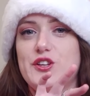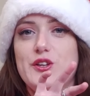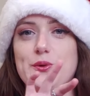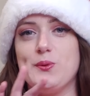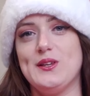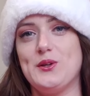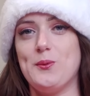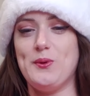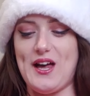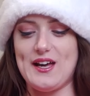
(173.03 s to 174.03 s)
cute
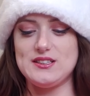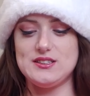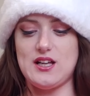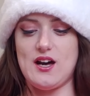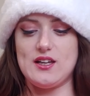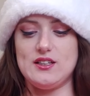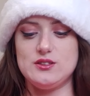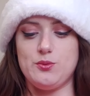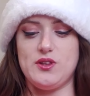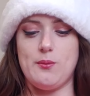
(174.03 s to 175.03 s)
little black
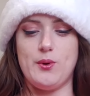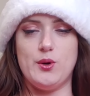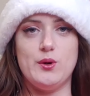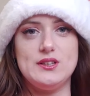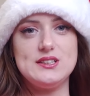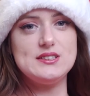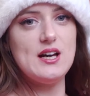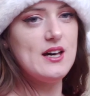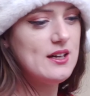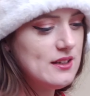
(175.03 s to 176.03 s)
stockings with a bow on the
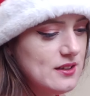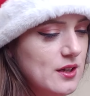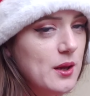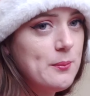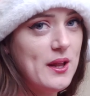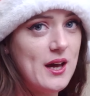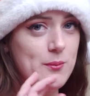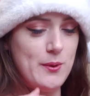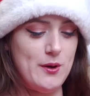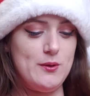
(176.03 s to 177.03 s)
side,
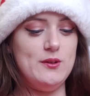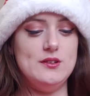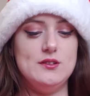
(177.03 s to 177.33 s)
black bow.